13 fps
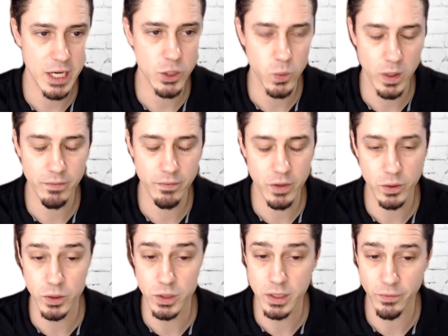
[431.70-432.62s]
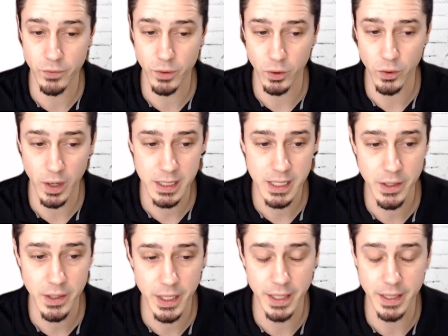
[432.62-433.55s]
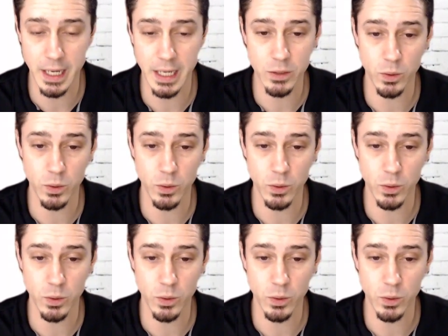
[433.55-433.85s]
each one of those different criteria that